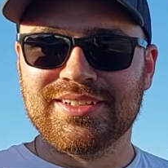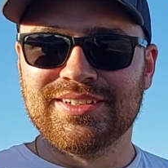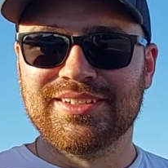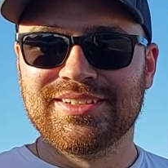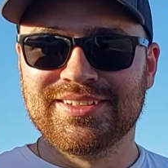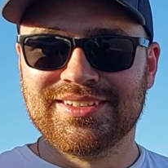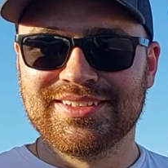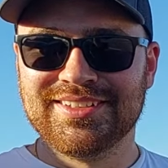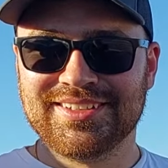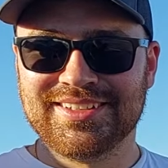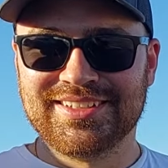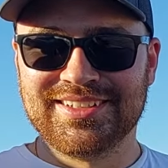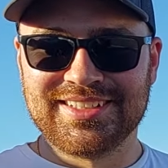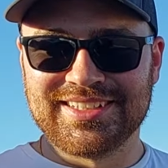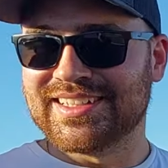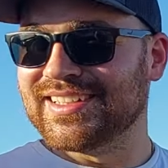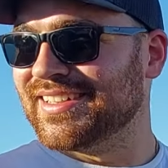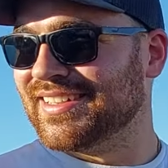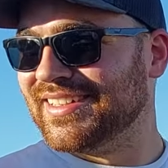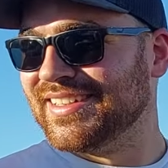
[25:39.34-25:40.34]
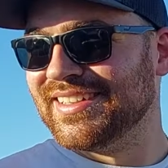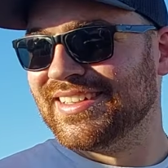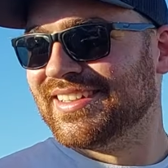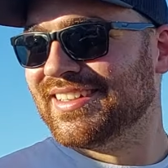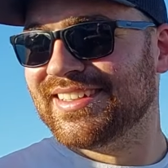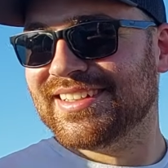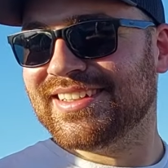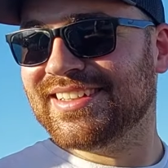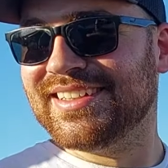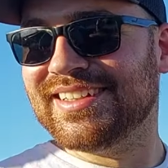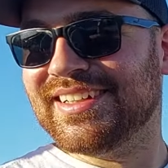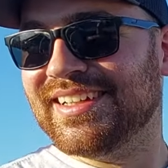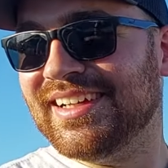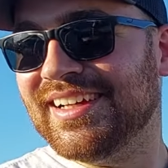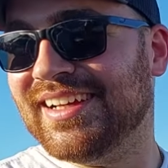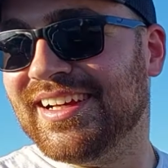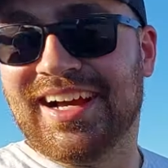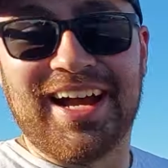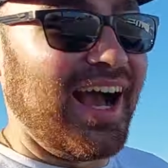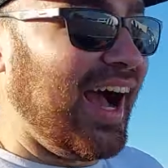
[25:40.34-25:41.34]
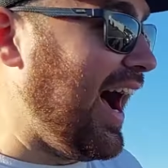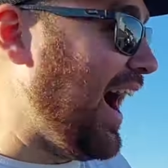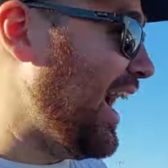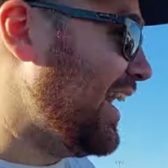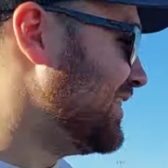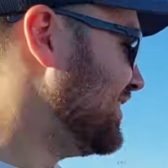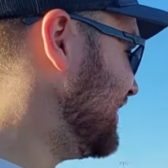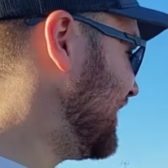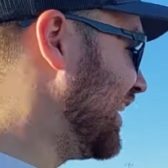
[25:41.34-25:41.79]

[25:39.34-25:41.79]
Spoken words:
Colorado varmints don't like wires.